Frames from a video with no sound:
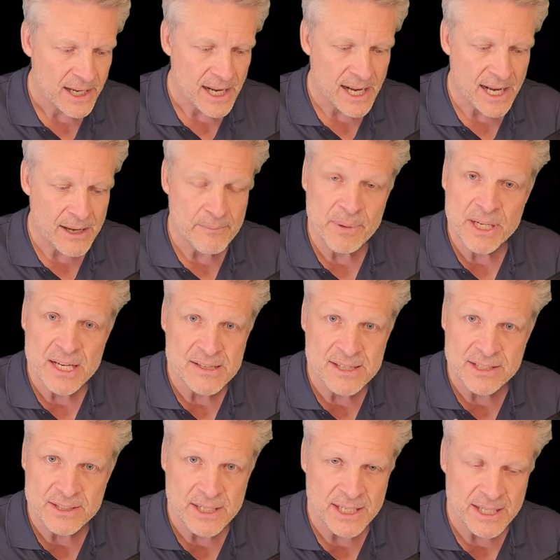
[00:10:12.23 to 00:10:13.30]
Uh, because
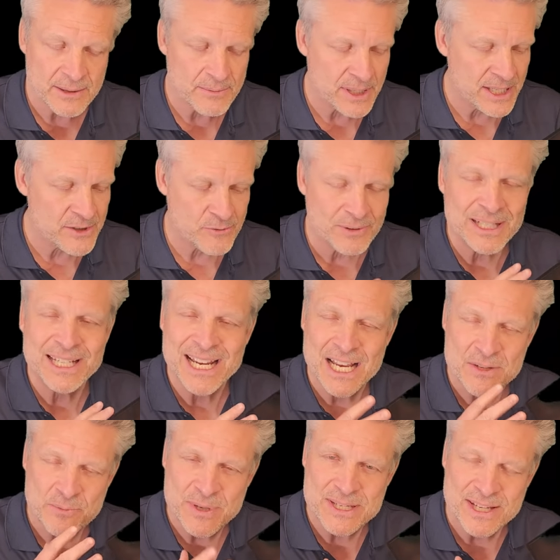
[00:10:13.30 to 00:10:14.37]
it, it, it's really,
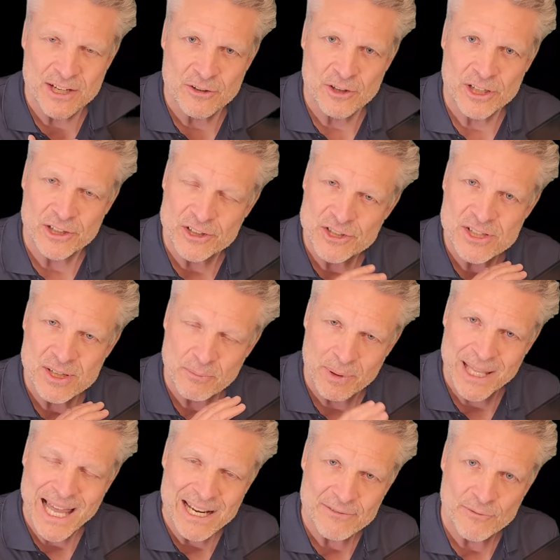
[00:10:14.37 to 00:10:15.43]
as we said earlier, it's just a
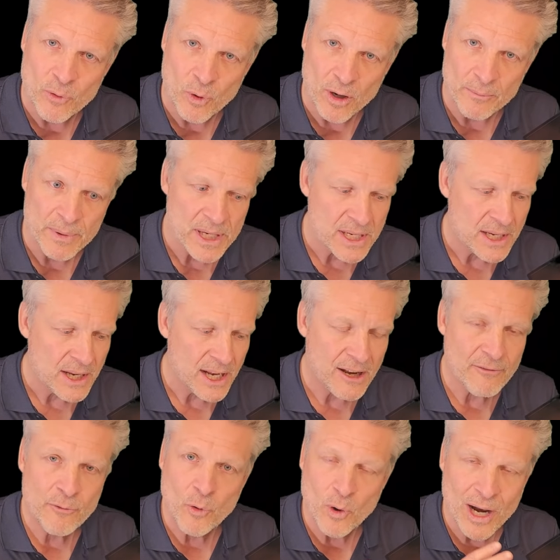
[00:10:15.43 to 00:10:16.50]
platform
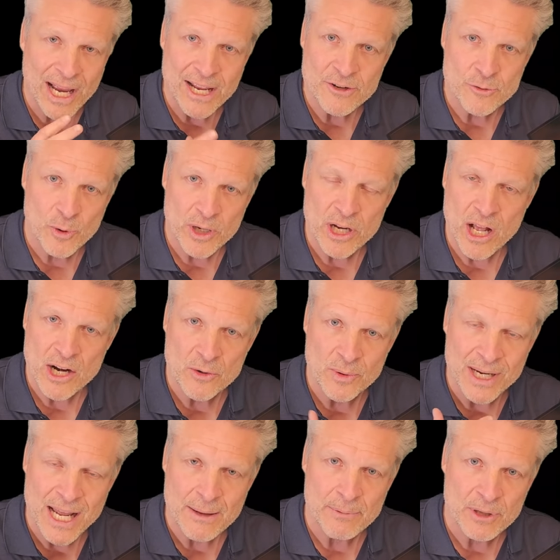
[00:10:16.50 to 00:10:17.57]
uh, for Android
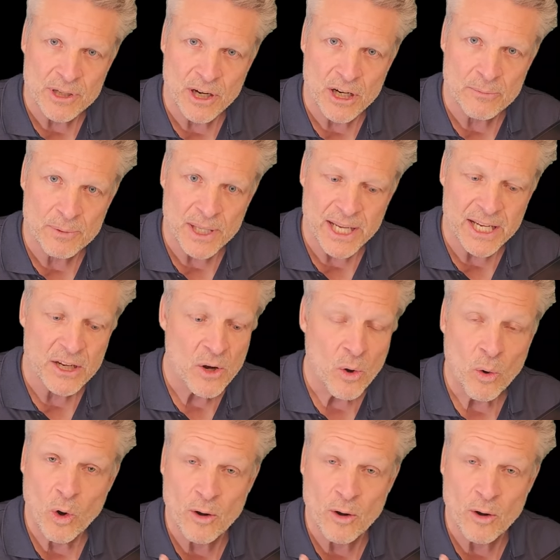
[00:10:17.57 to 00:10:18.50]
Auto and Apple CarPlay,